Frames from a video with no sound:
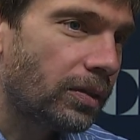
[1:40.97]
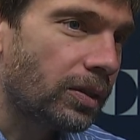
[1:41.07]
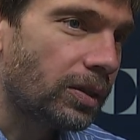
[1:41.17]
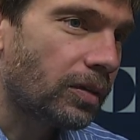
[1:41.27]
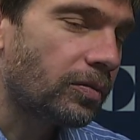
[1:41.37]

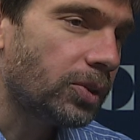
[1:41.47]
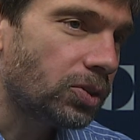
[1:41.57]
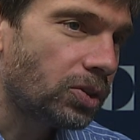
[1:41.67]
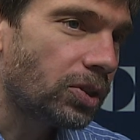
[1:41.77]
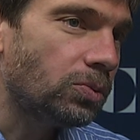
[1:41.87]
that
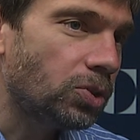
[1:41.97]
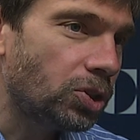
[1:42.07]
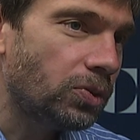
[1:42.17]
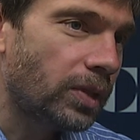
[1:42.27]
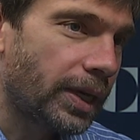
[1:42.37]
governments
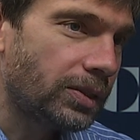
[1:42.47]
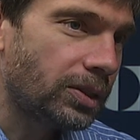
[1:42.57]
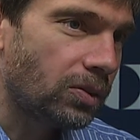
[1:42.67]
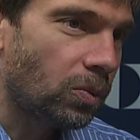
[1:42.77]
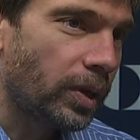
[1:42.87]
don't do
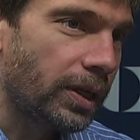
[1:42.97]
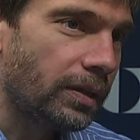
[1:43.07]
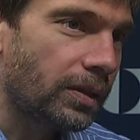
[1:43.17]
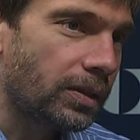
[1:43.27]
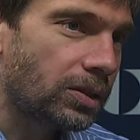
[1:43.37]
that in a
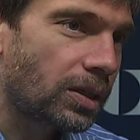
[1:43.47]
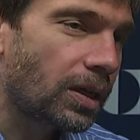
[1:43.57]
way that